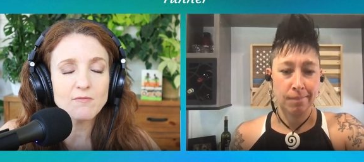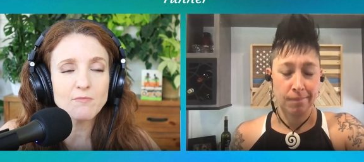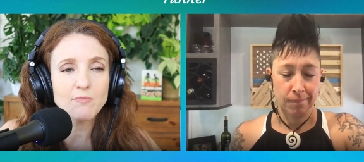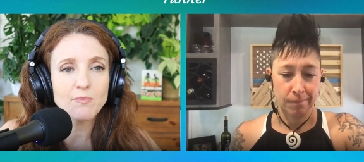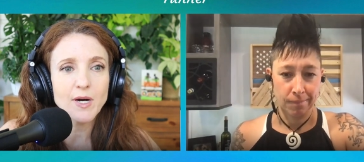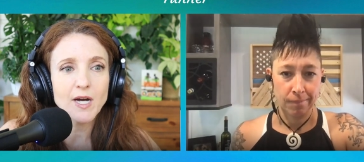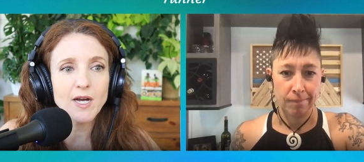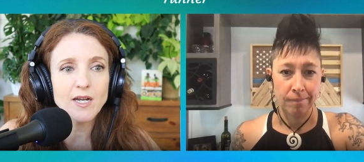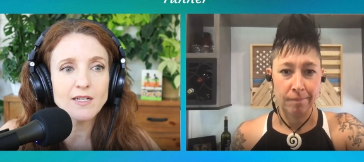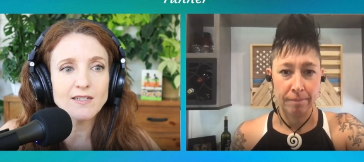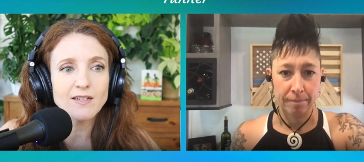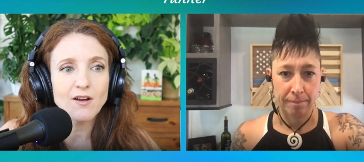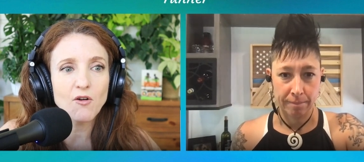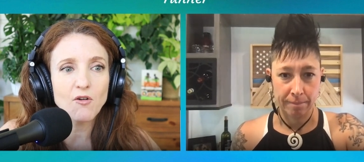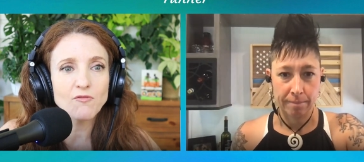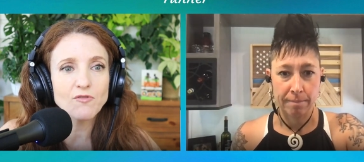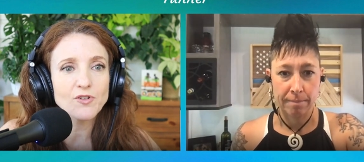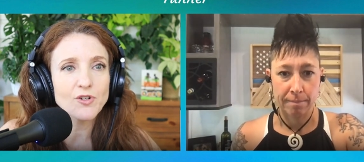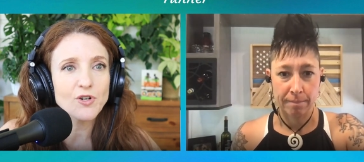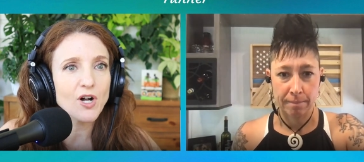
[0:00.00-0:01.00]
Speaker 1: But
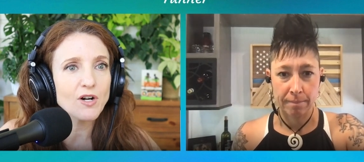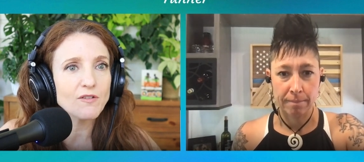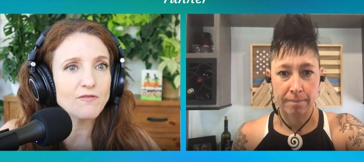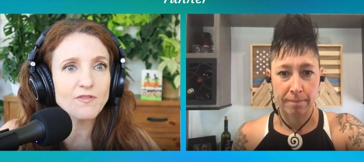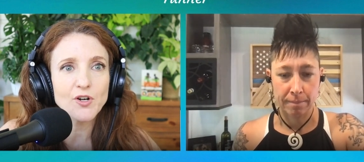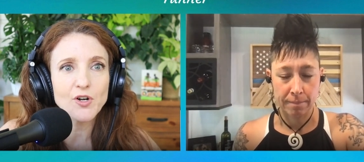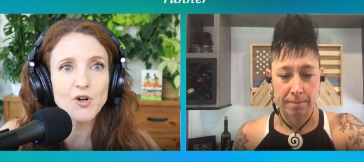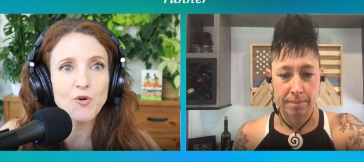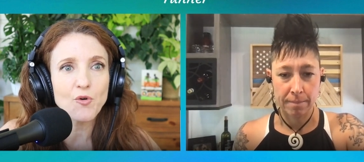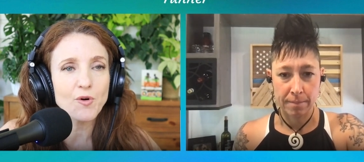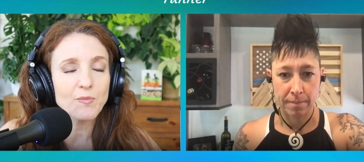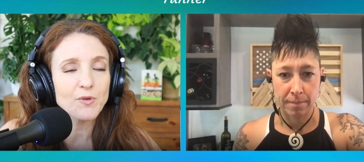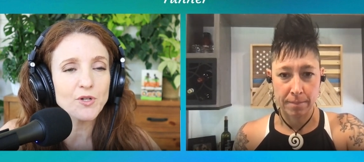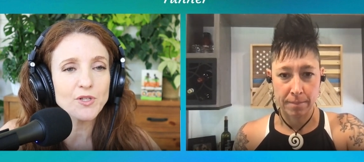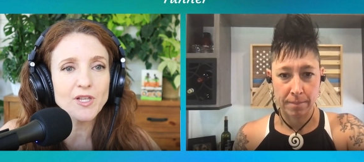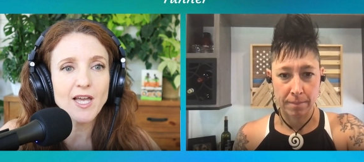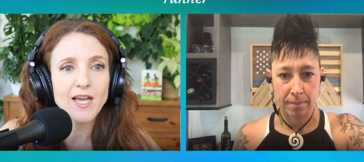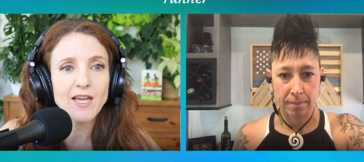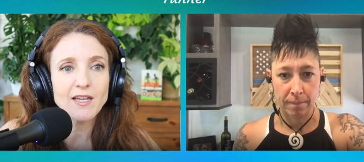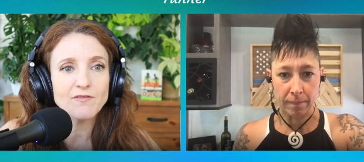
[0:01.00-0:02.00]
overall, for normal
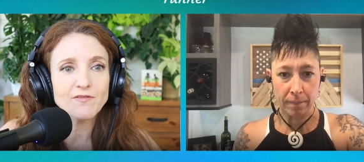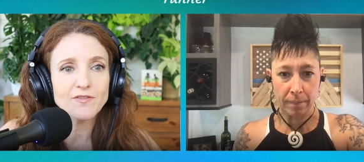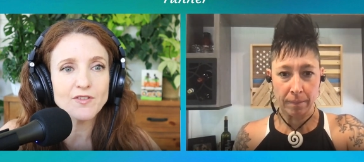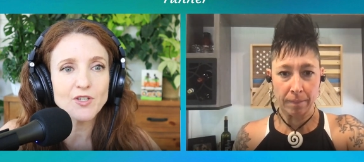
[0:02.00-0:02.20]
life, your